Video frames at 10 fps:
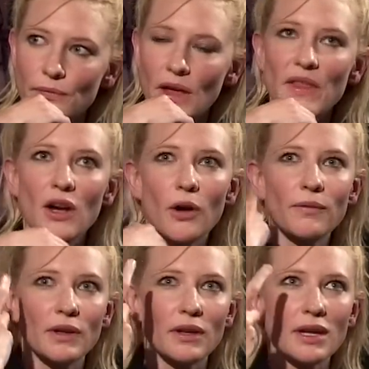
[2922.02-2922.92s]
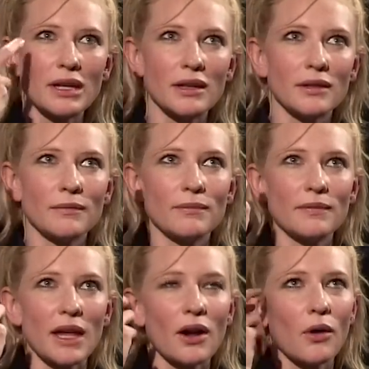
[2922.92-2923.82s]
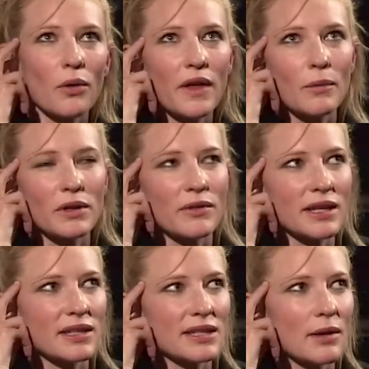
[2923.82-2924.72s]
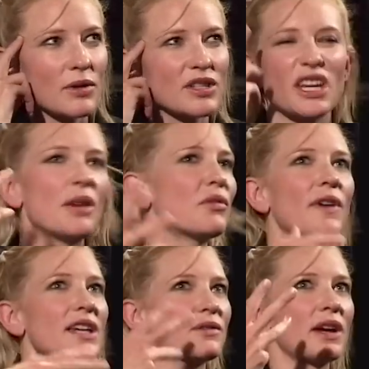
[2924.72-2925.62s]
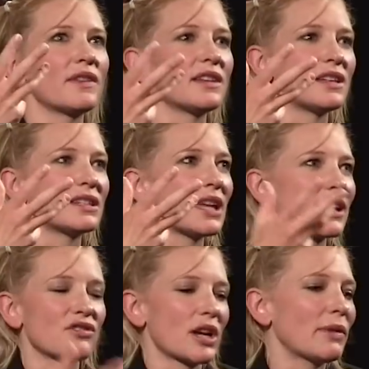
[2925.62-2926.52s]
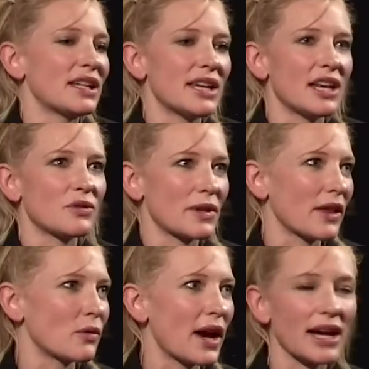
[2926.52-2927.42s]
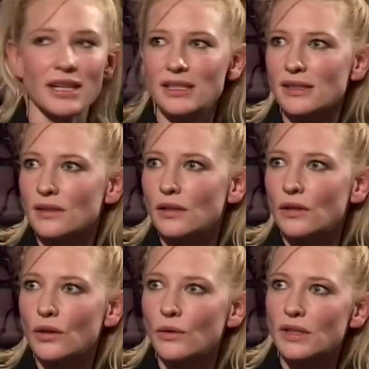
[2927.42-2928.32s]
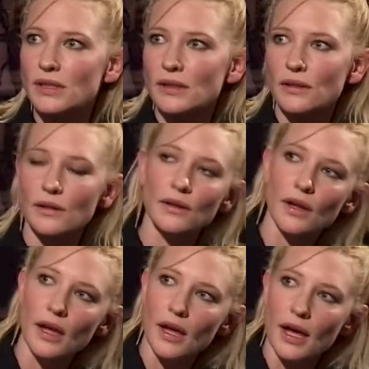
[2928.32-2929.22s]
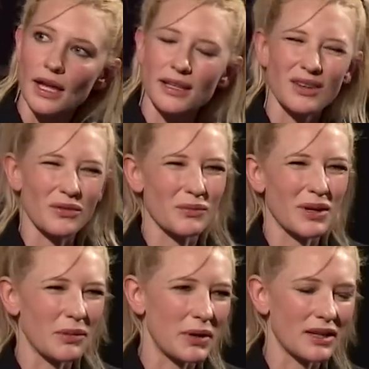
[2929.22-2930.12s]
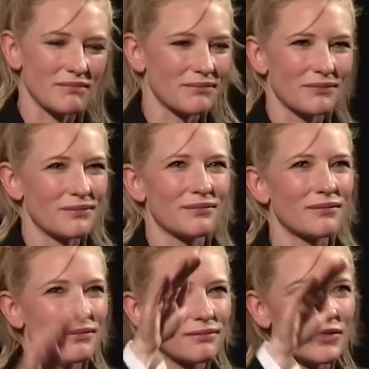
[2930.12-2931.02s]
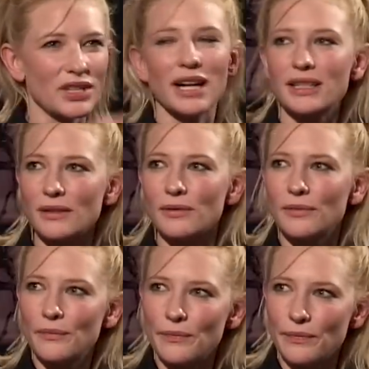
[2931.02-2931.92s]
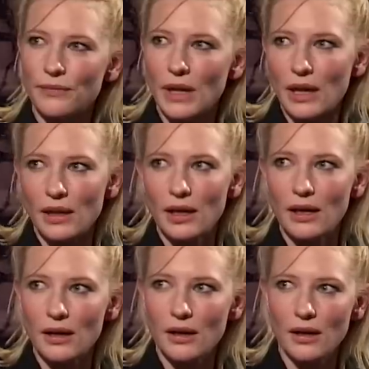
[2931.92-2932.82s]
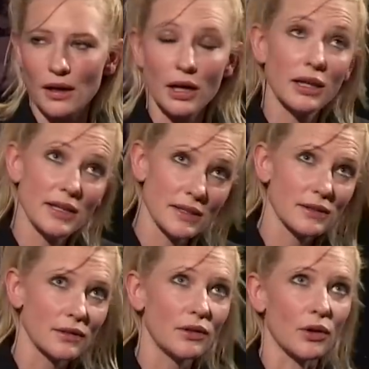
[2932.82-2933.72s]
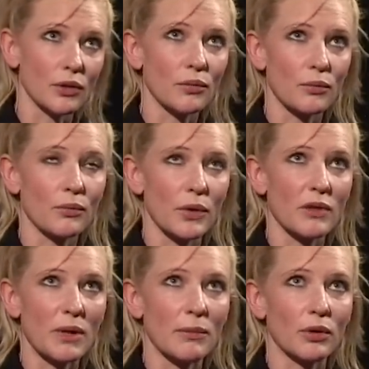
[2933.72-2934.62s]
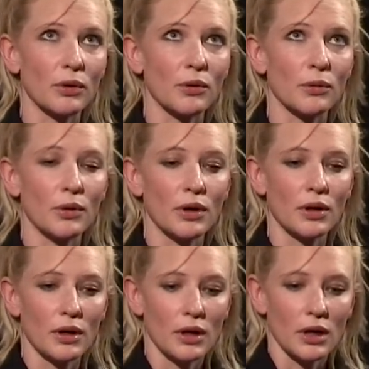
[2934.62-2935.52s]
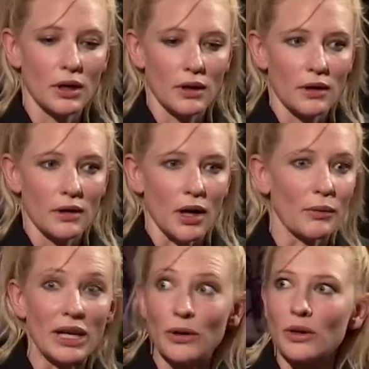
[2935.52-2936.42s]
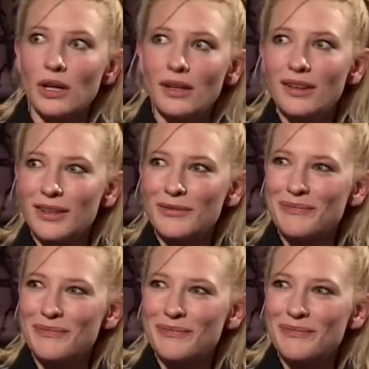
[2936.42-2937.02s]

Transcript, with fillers: I think often that whole thing where directors say, we're just going to improvise around this, it's like trying to play tennis without the rackets. You know, it's, it can often be a bit reductive, I think. Unless, mm. you know, you're with people who are really good at it.